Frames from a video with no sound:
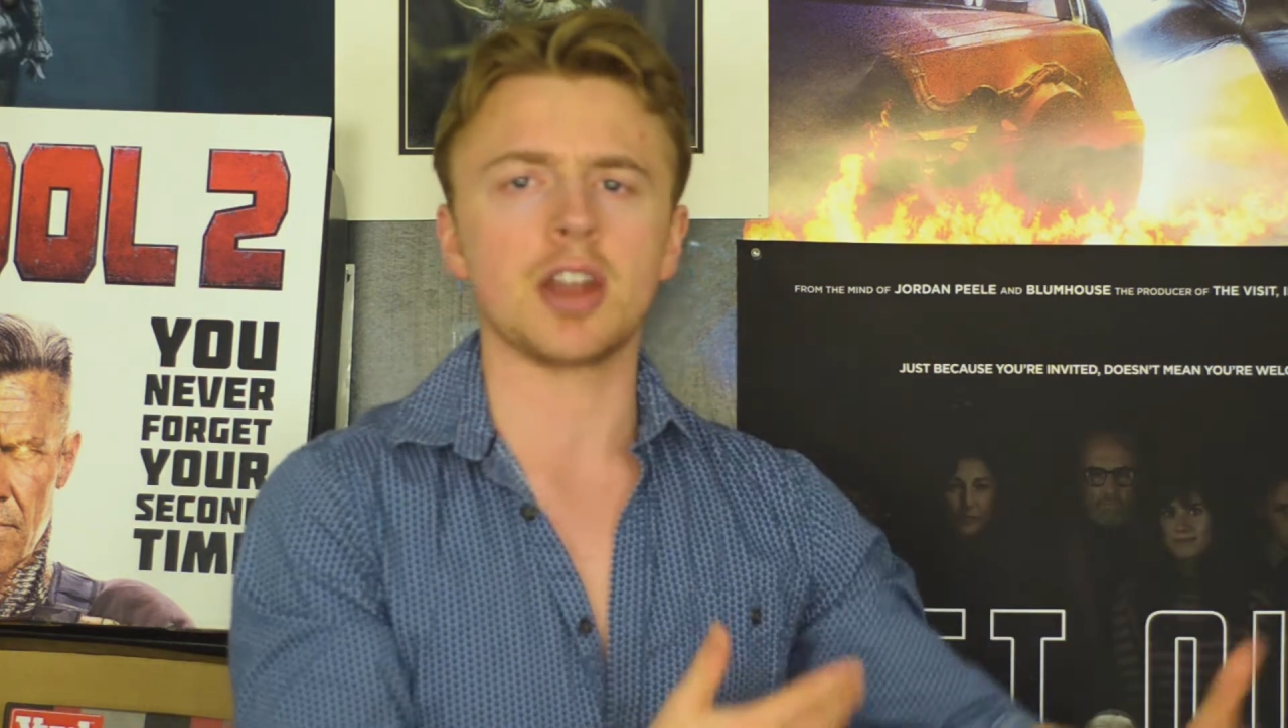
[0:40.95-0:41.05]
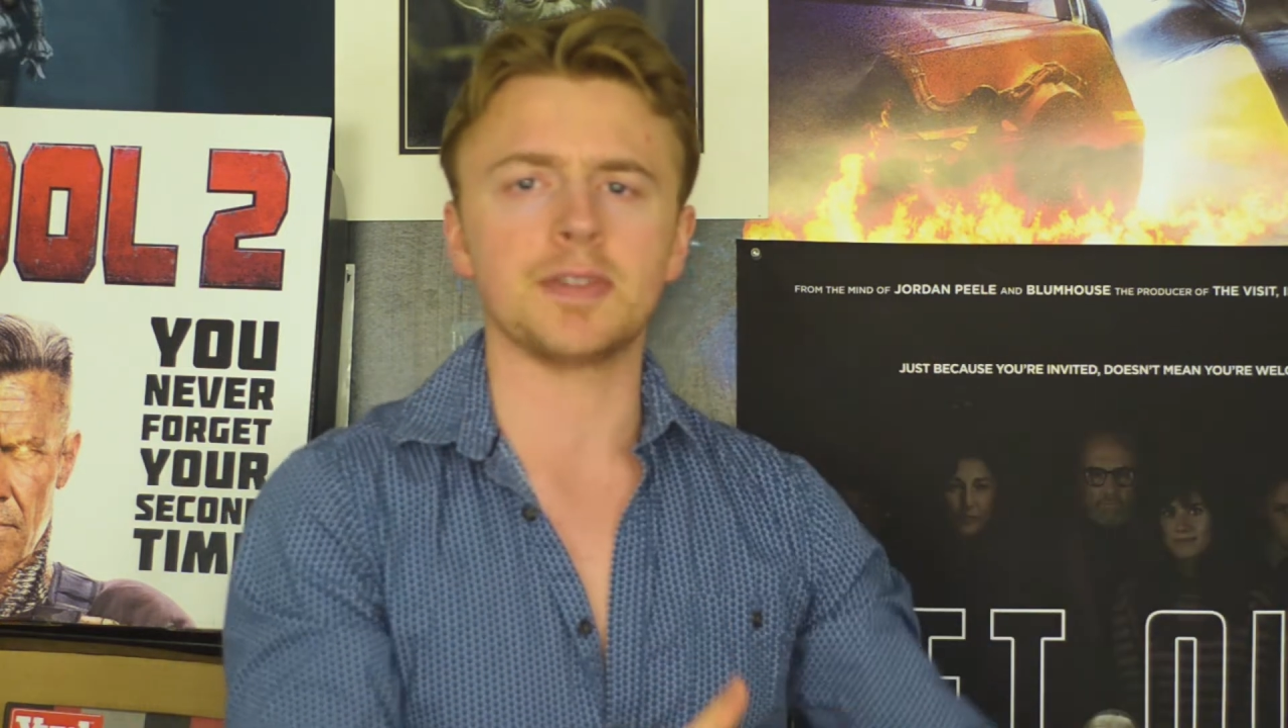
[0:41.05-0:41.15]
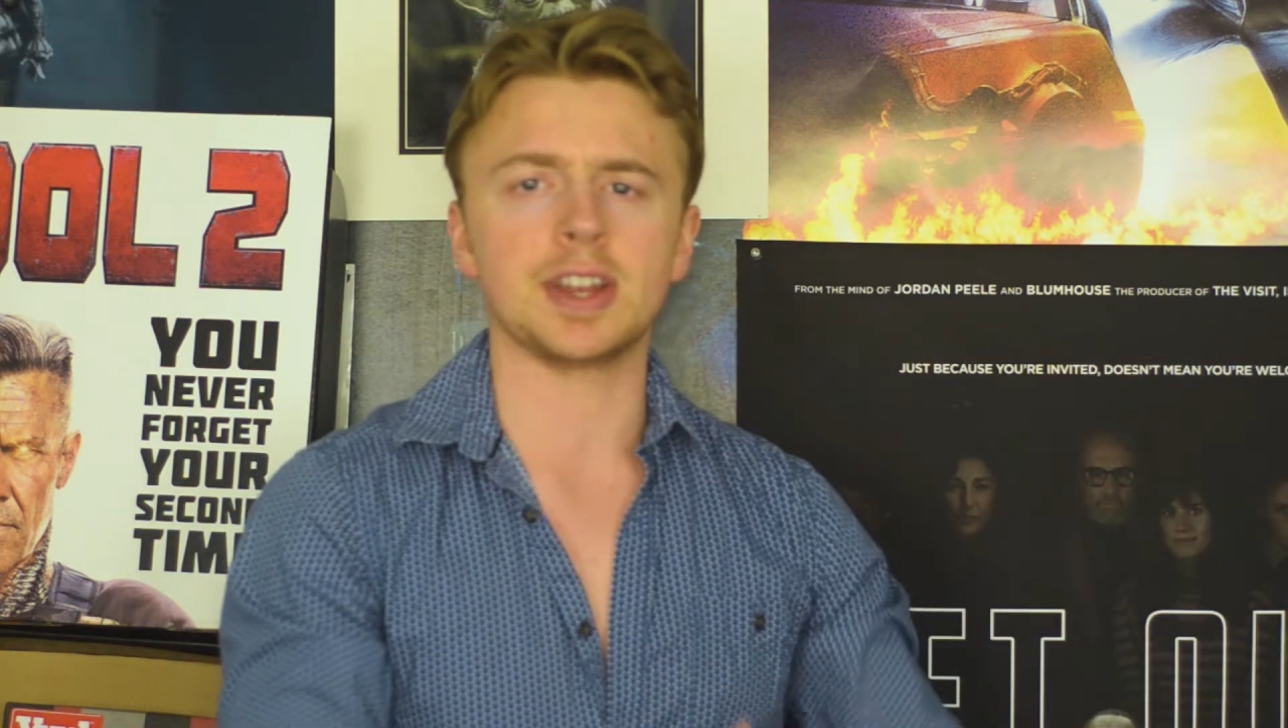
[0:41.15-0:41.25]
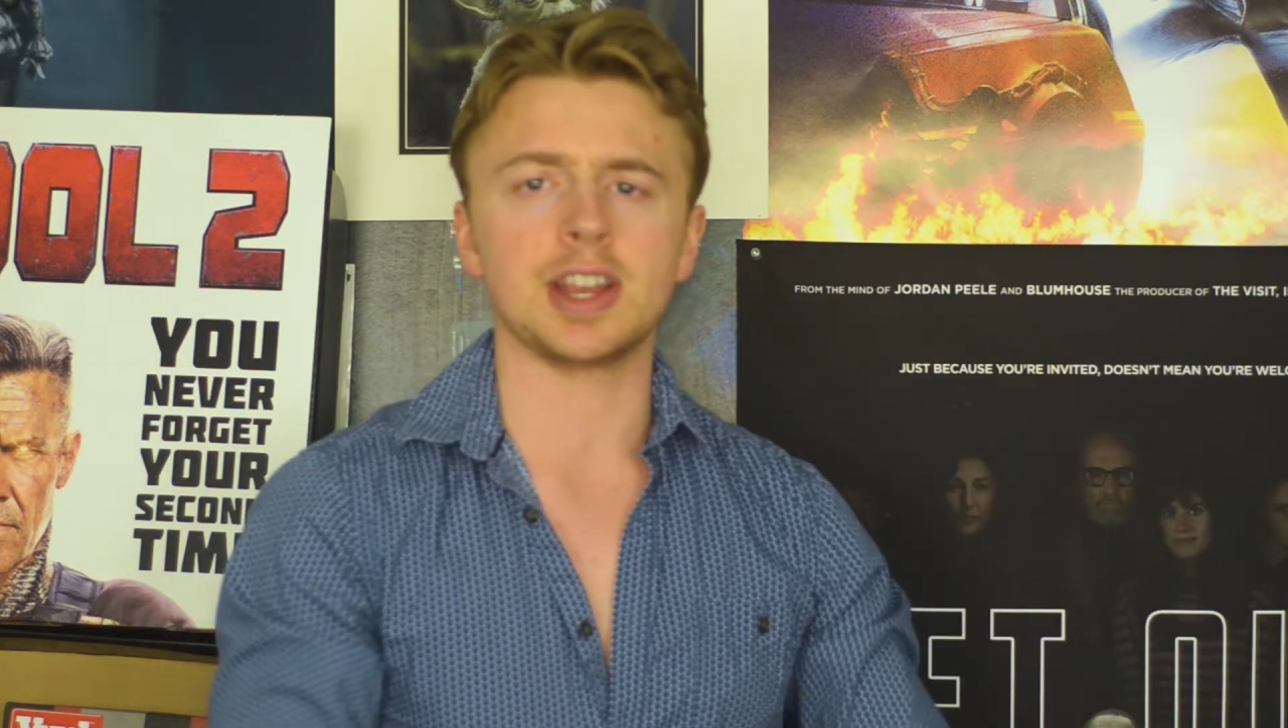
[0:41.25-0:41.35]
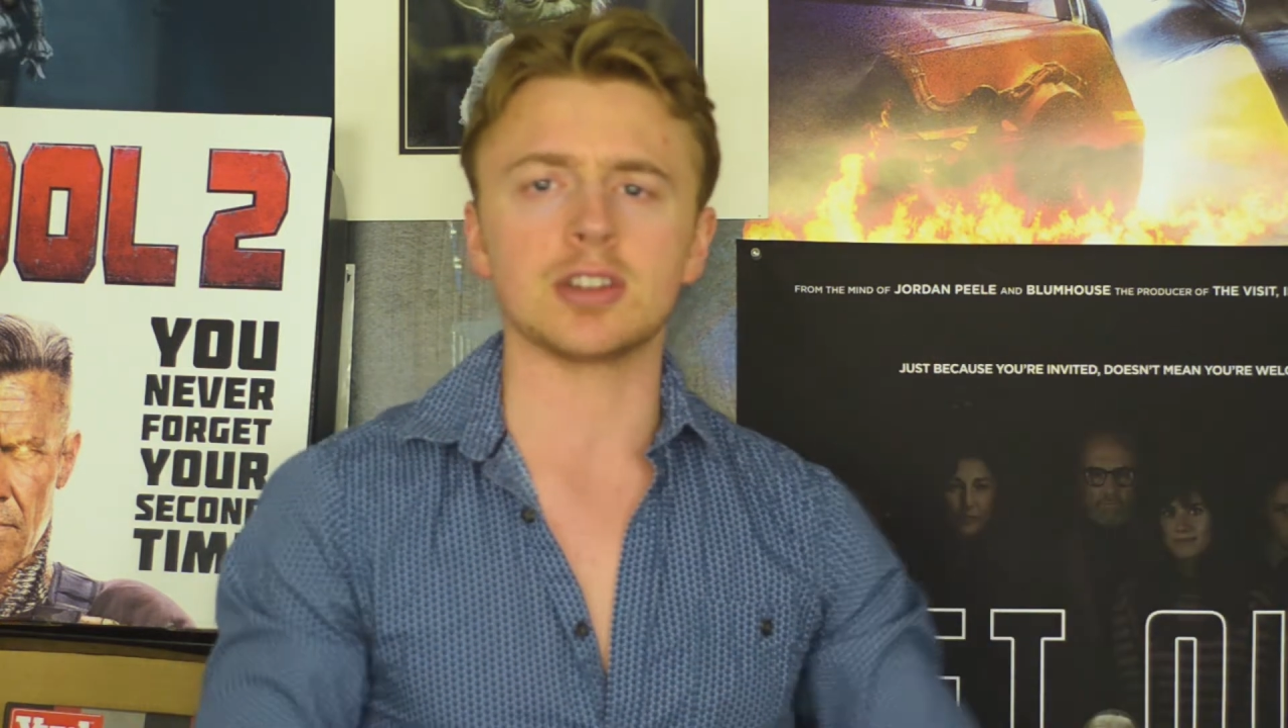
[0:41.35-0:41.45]
of
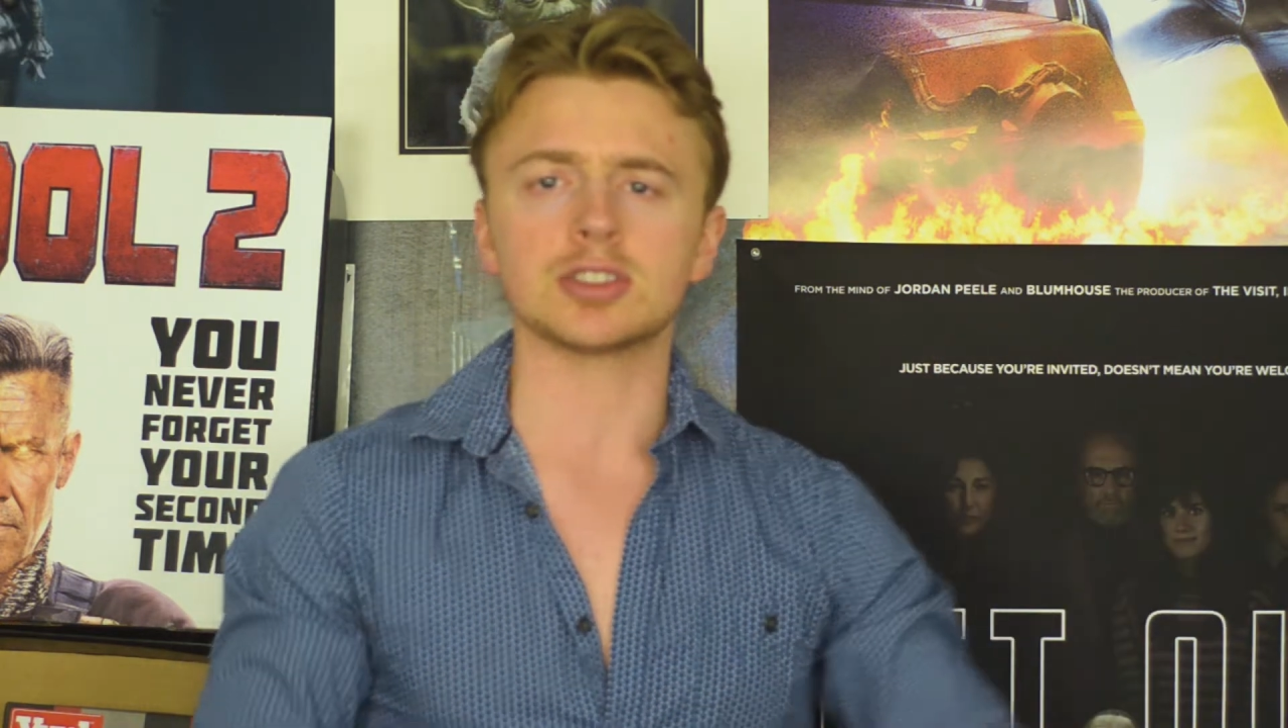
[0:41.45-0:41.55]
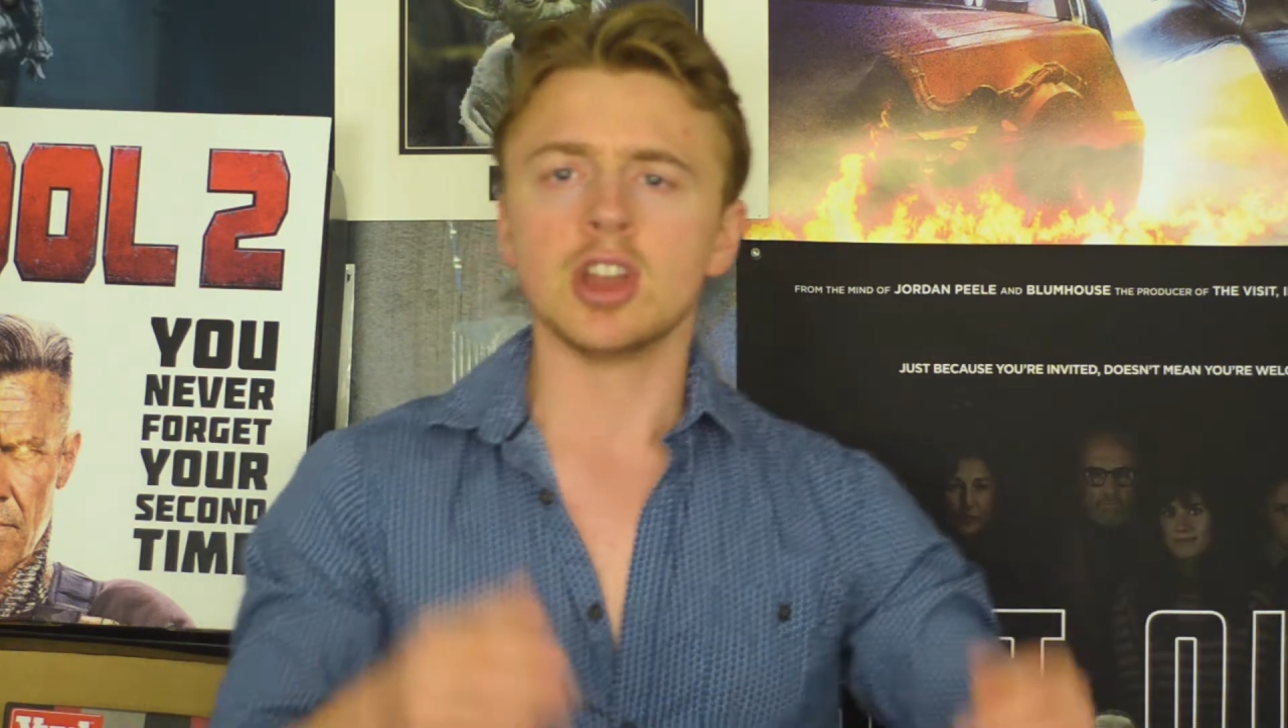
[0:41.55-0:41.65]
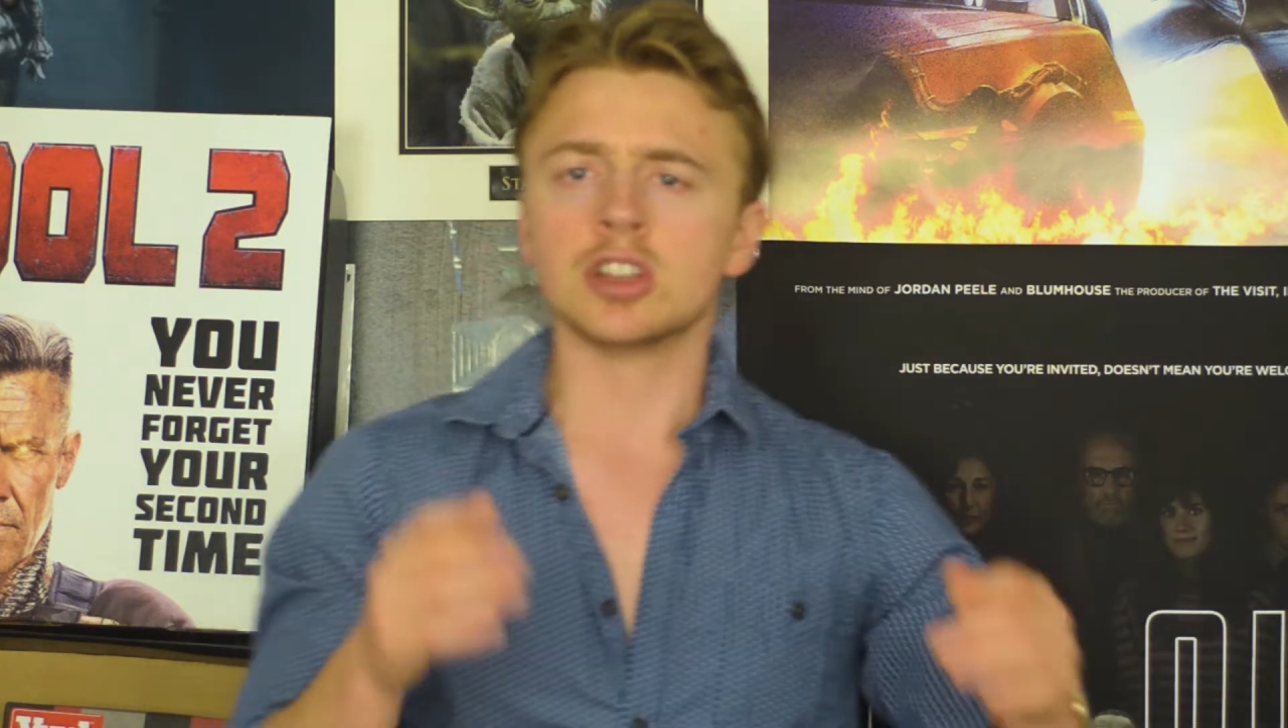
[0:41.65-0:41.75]
videos.